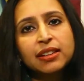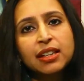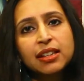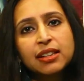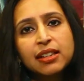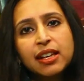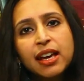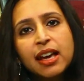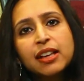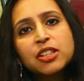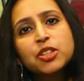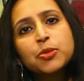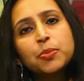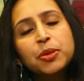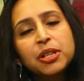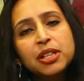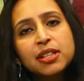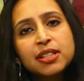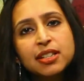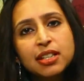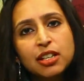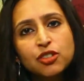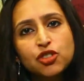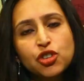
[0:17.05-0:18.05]
that there has
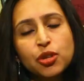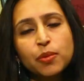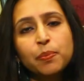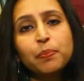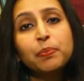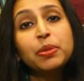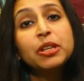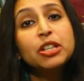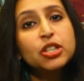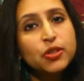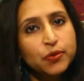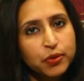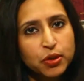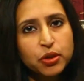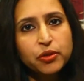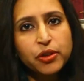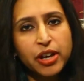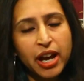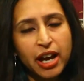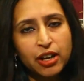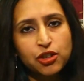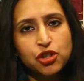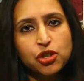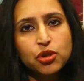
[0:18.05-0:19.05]
been such a peaceful
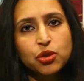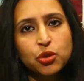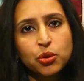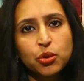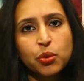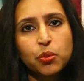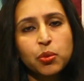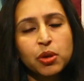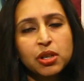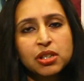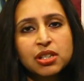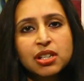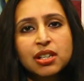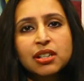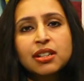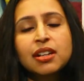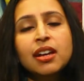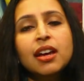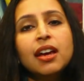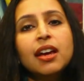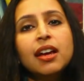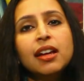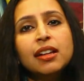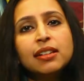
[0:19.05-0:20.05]
reaction to the verdict.